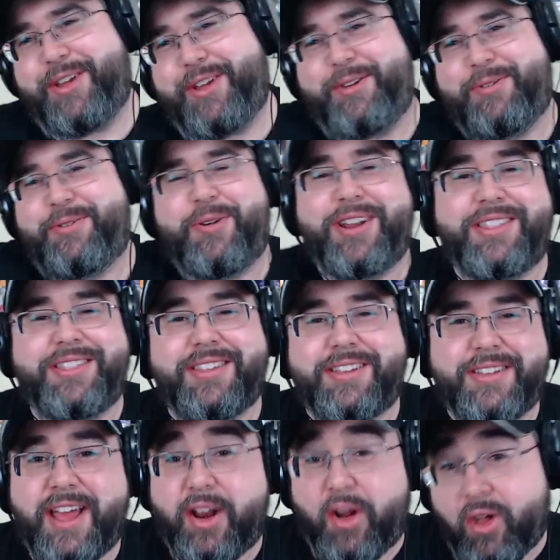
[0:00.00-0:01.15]
don't know anything
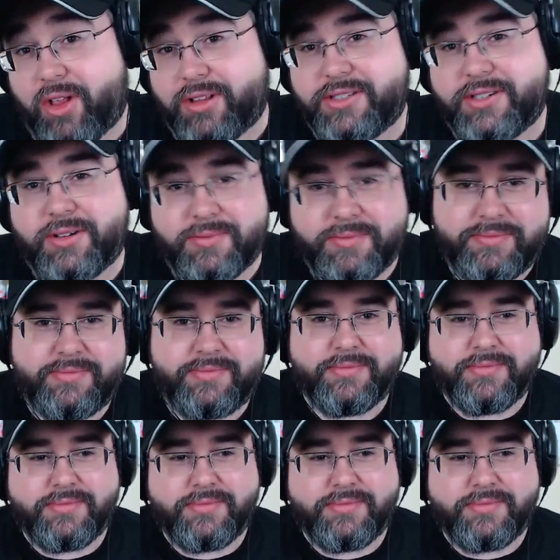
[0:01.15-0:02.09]
at all, so yeah, just